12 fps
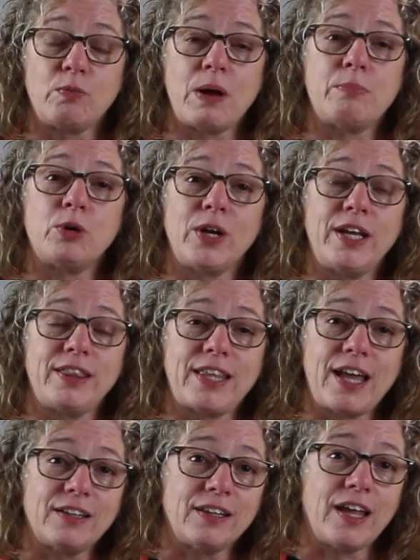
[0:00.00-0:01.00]
Remember, hit
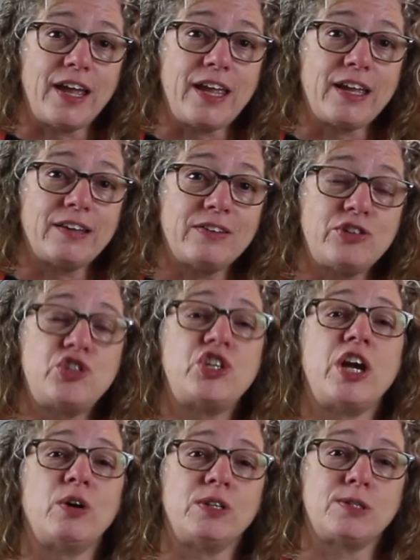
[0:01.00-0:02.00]
that like,
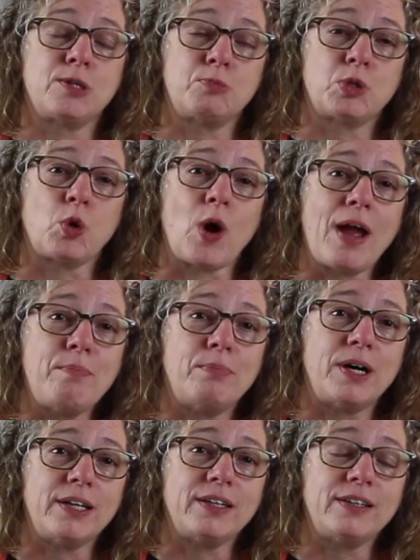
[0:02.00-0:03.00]
share, and subscribe
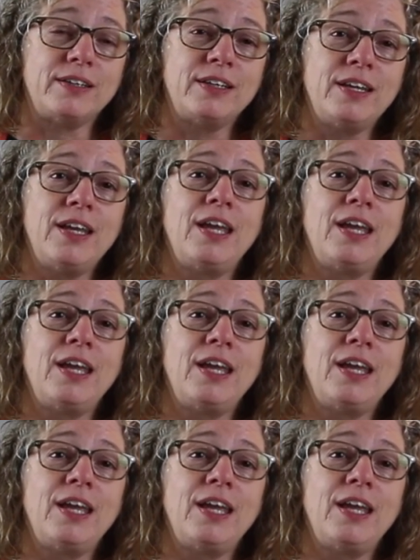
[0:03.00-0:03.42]
button.